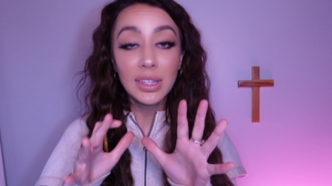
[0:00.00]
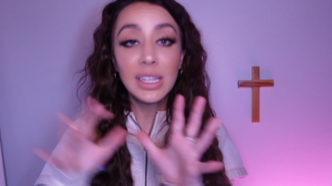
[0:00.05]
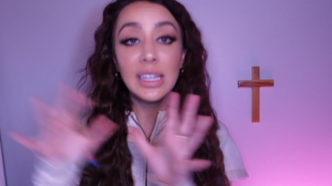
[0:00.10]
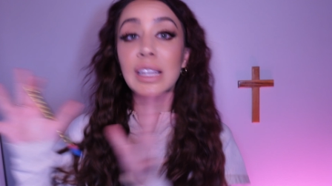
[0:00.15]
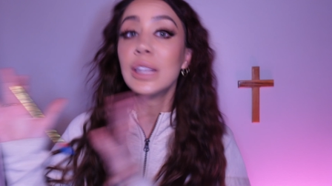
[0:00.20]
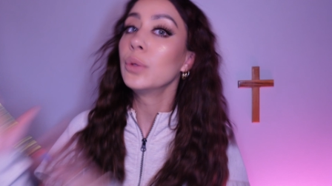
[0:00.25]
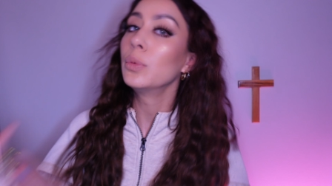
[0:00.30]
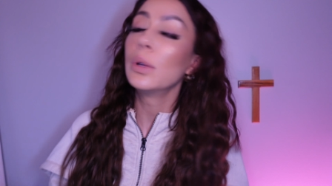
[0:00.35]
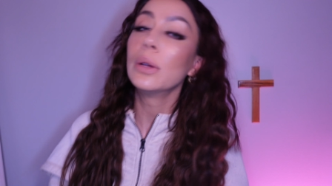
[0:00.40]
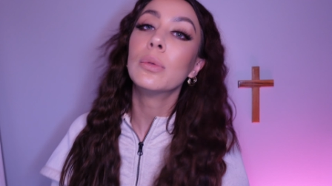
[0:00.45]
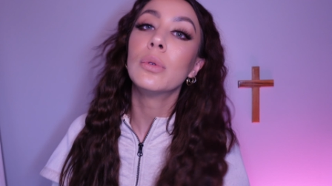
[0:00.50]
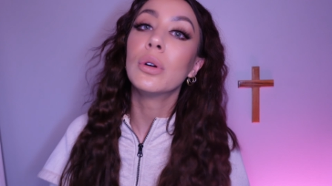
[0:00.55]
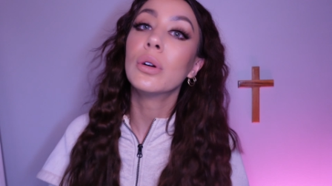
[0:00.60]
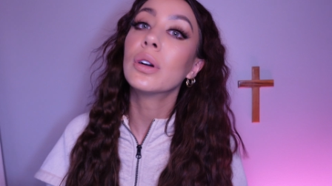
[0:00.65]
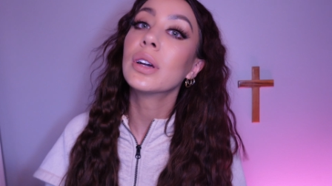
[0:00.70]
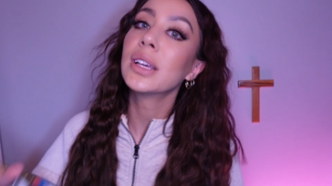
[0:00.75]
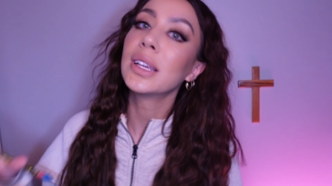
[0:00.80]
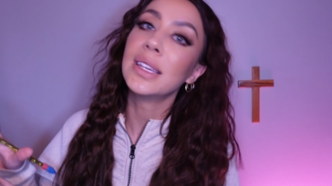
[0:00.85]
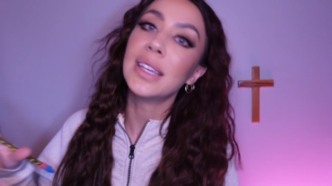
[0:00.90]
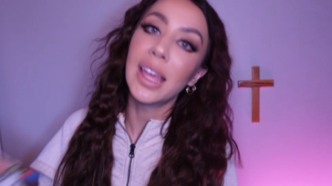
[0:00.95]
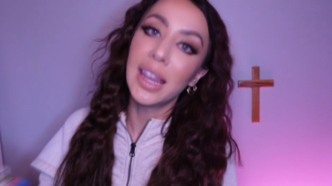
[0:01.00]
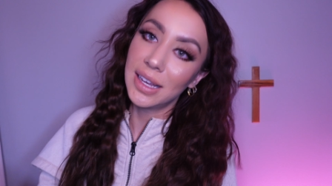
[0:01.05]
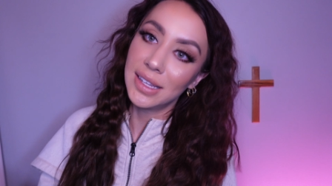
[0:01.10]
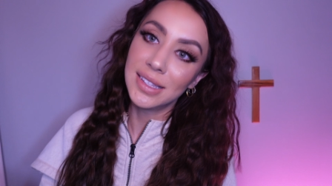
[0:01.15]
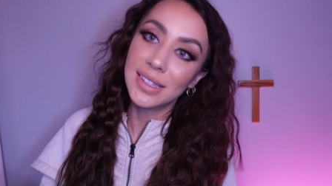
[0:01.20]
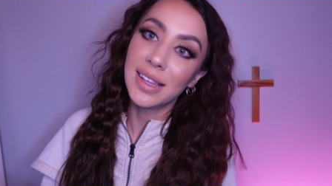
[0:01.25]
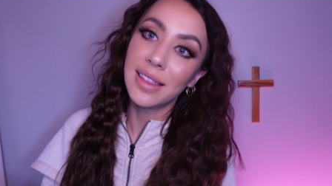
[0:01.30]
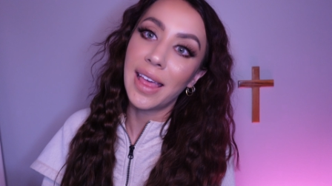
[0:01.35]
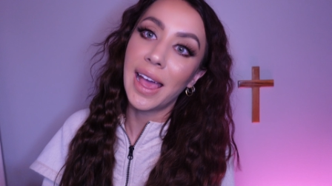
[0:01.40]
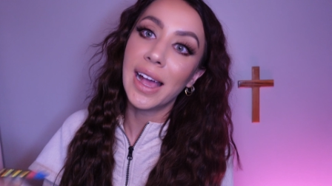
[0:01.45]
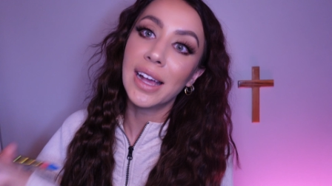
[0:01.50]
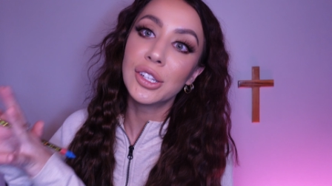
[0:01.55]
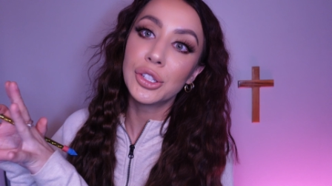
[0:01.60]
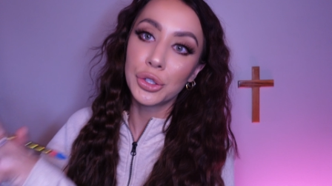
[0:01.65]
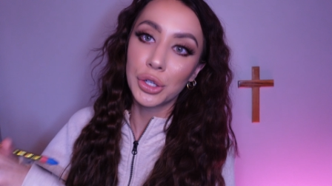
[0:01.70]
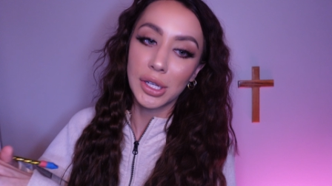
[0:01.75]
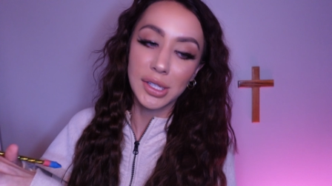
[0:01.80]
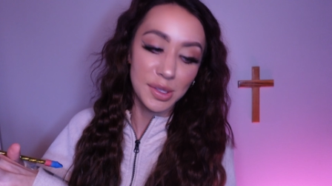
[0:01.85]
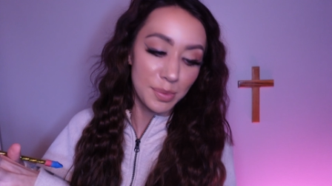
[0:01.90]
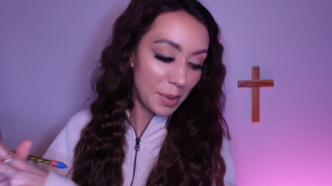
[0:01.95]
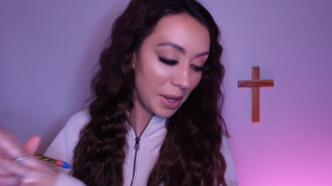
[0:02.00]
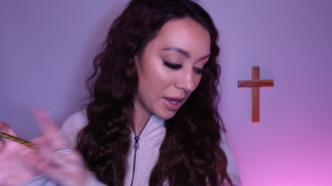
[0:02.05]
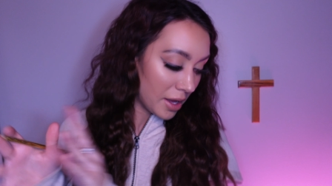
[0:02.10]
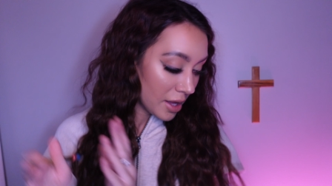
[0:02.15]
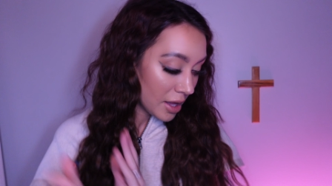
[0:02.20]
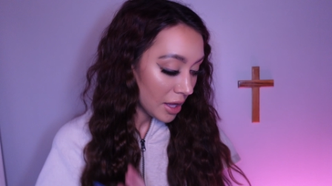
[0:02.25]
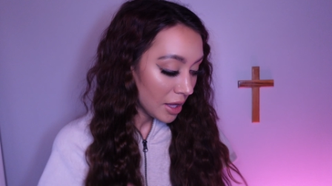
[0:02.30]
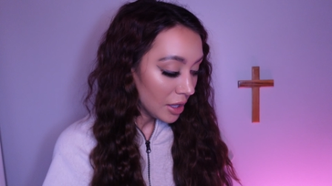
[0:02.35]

and we will get into that, trust me.